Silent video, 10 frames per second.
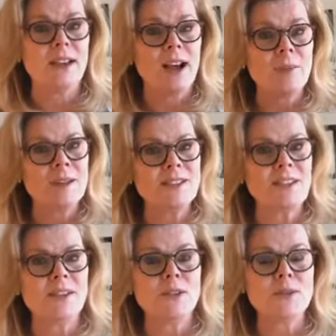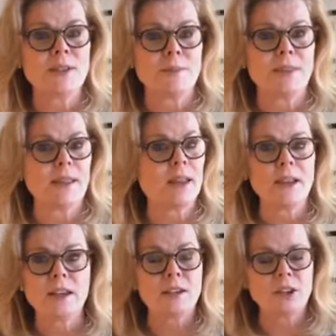I'm going to tell you something,
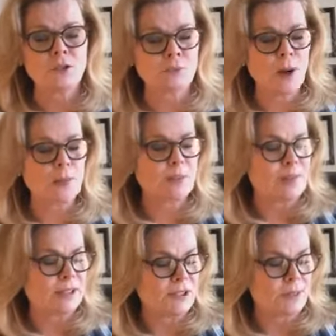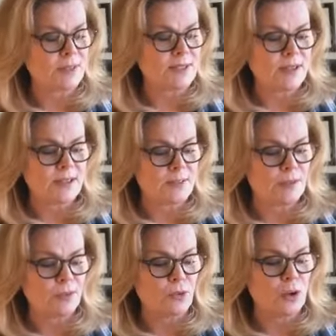and you've probably heard me say this
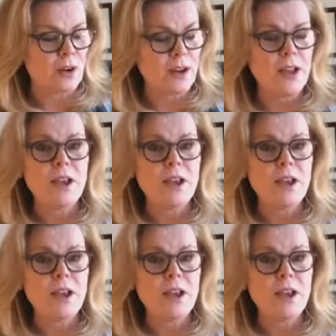before,